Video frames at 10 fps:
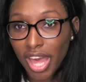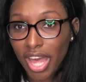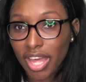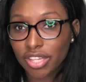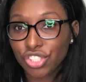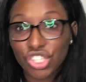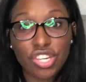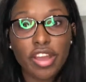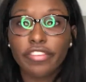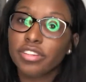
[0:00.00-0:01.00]
and she
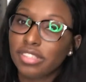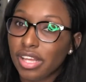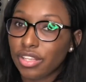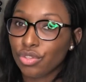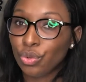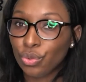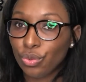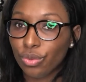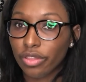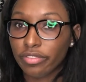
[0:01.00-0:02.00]
never says
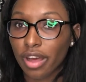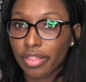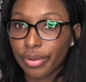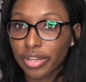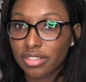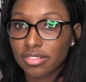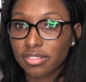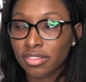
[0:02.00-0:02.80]
who the father is.